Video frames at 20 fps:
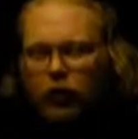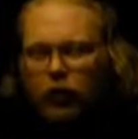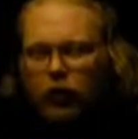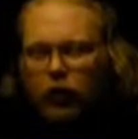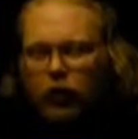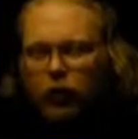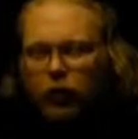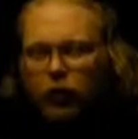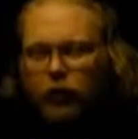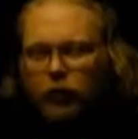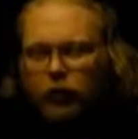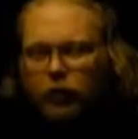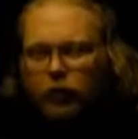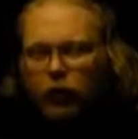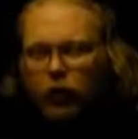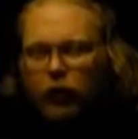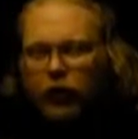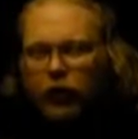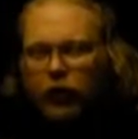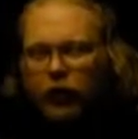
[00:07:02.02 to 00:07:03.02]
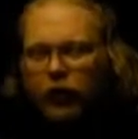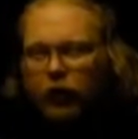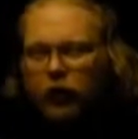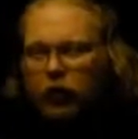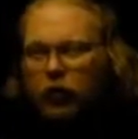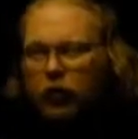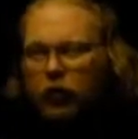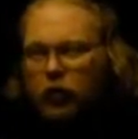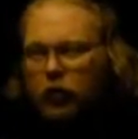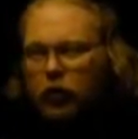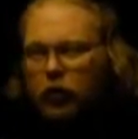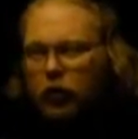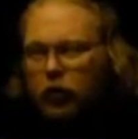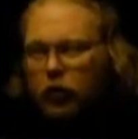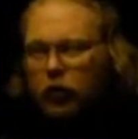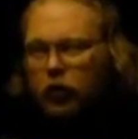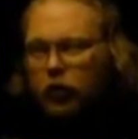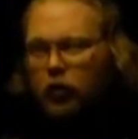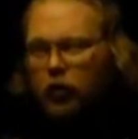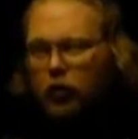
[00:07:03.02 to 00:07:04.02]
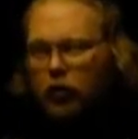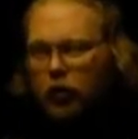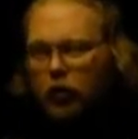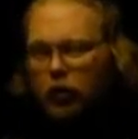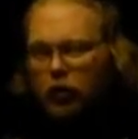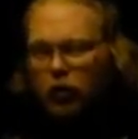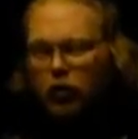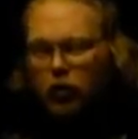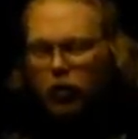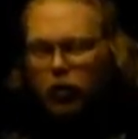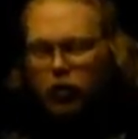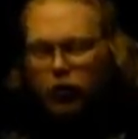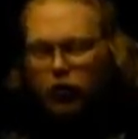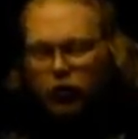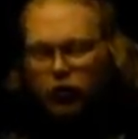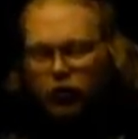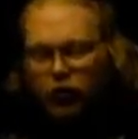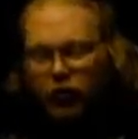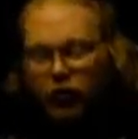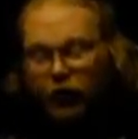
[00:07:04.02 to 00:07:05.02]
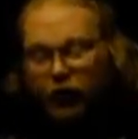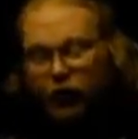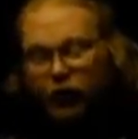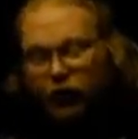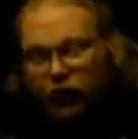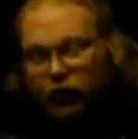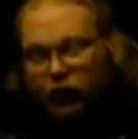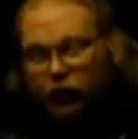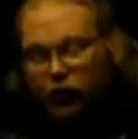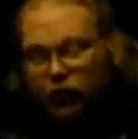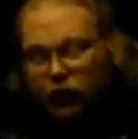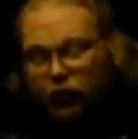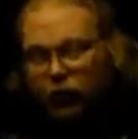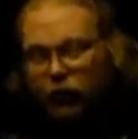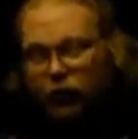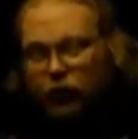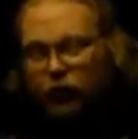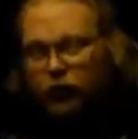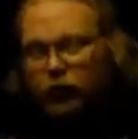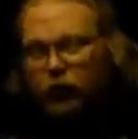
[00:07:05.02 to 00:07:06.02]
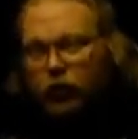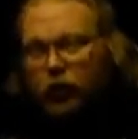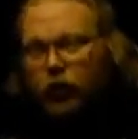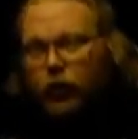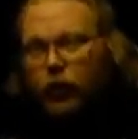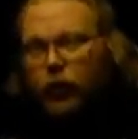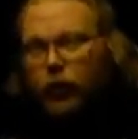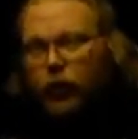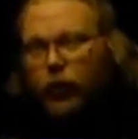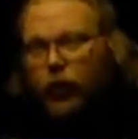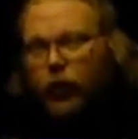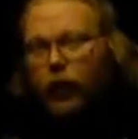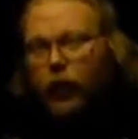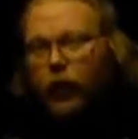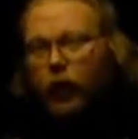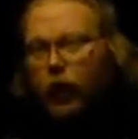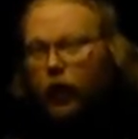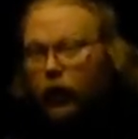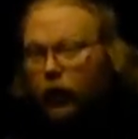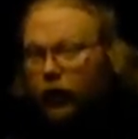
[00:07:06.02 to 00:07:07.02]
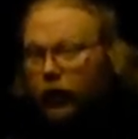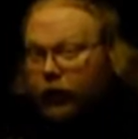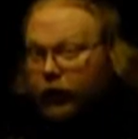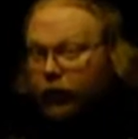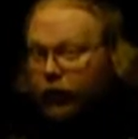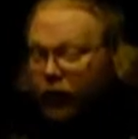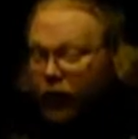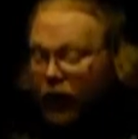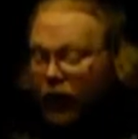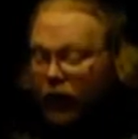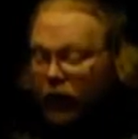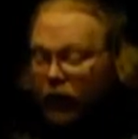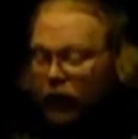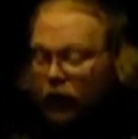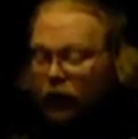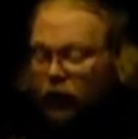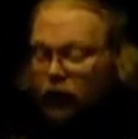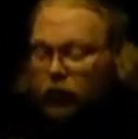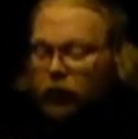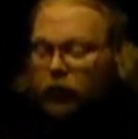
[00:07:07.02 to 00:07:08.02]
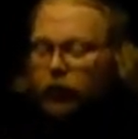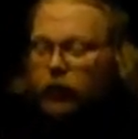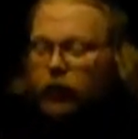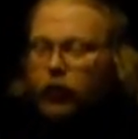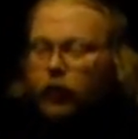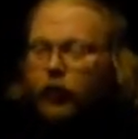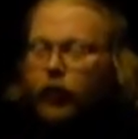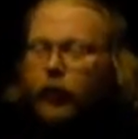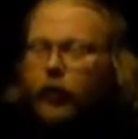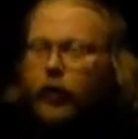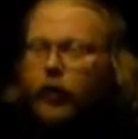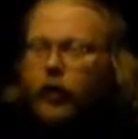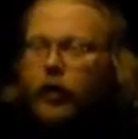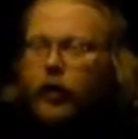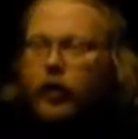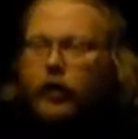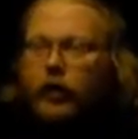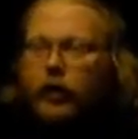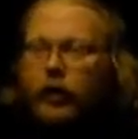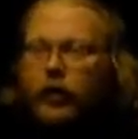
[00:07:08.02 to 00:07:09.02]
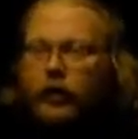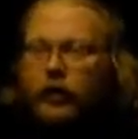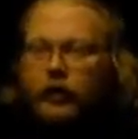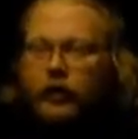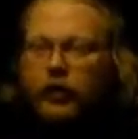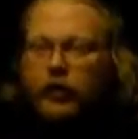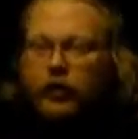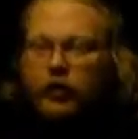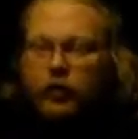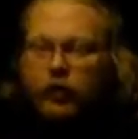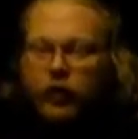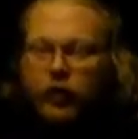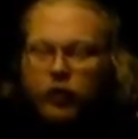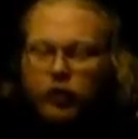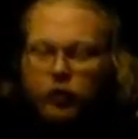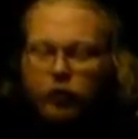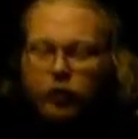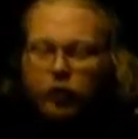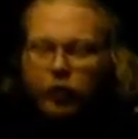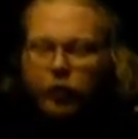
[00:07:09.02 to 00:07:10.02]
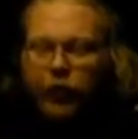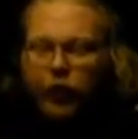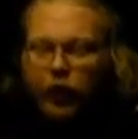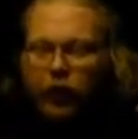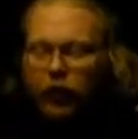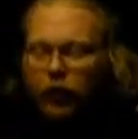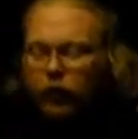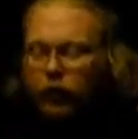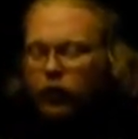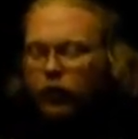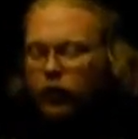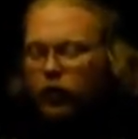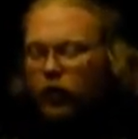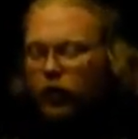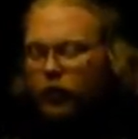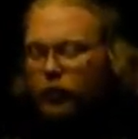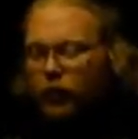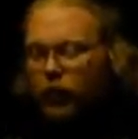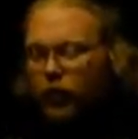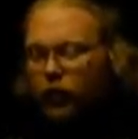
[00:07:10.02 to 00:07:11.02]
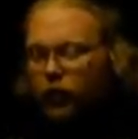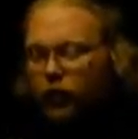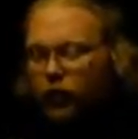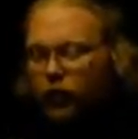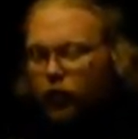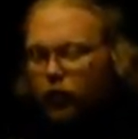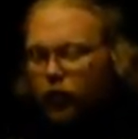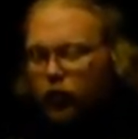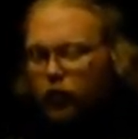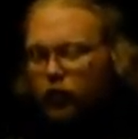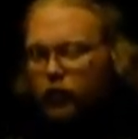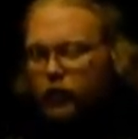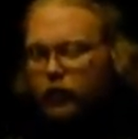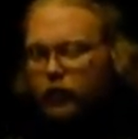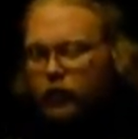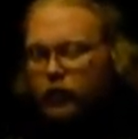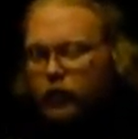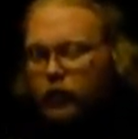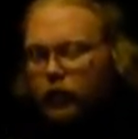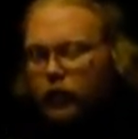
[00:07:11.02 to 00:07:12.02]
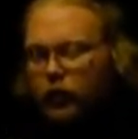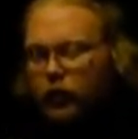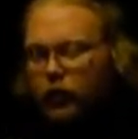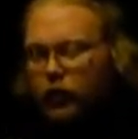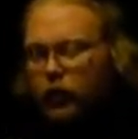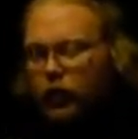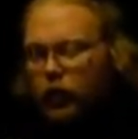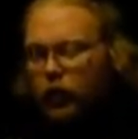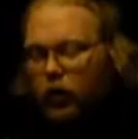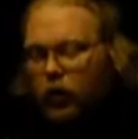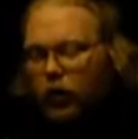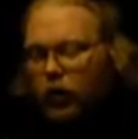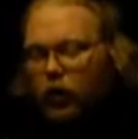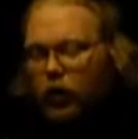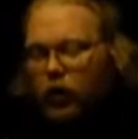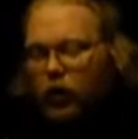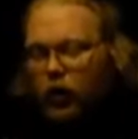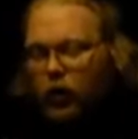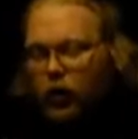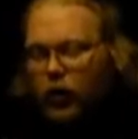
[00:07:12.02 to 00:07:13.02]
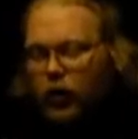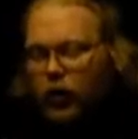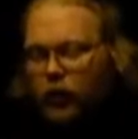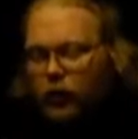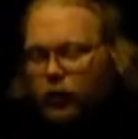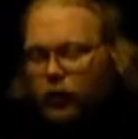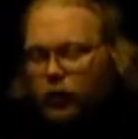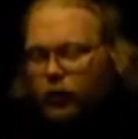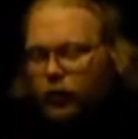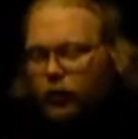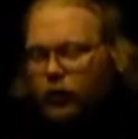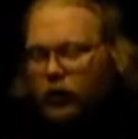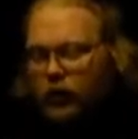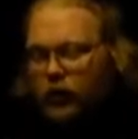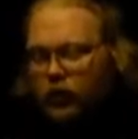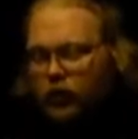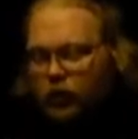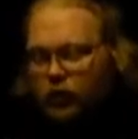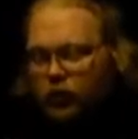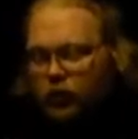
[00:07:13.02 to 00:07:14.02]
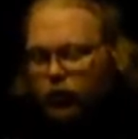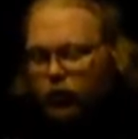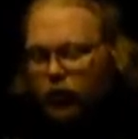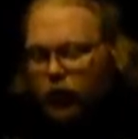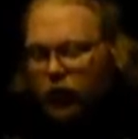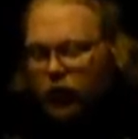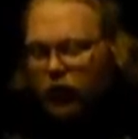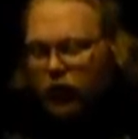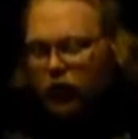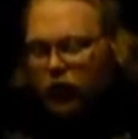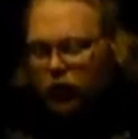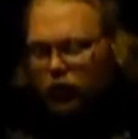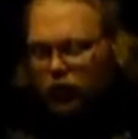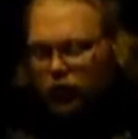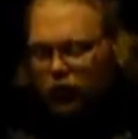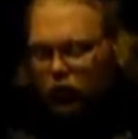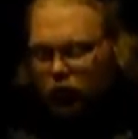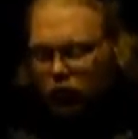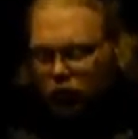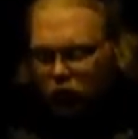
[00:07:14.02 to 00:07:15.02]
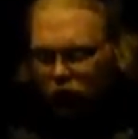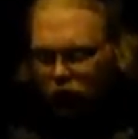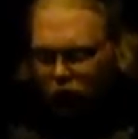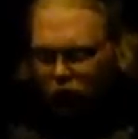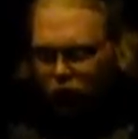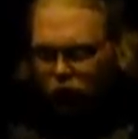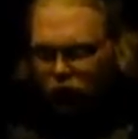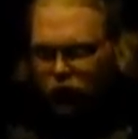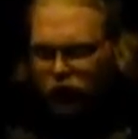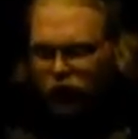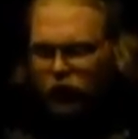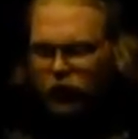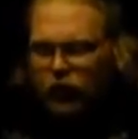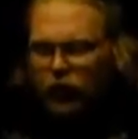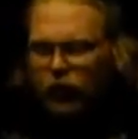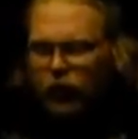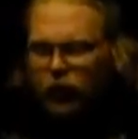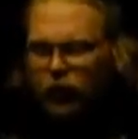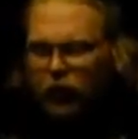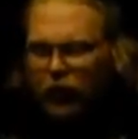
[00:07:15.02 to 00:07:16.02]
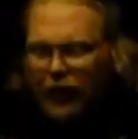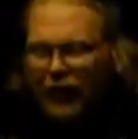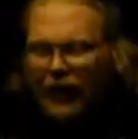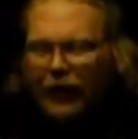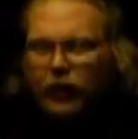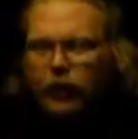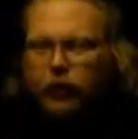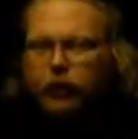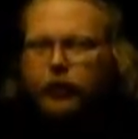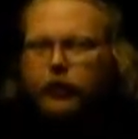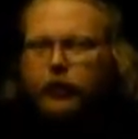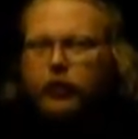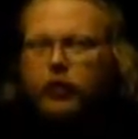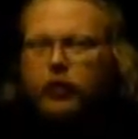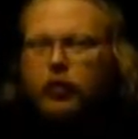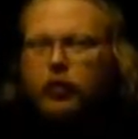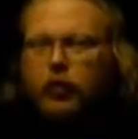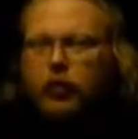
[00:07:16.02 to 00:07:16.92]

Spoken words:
Now when you bring in the things like the crystals, things of that nature, that's the other way you're preparing for an Arianic force. Because you're bringing in rigid angles.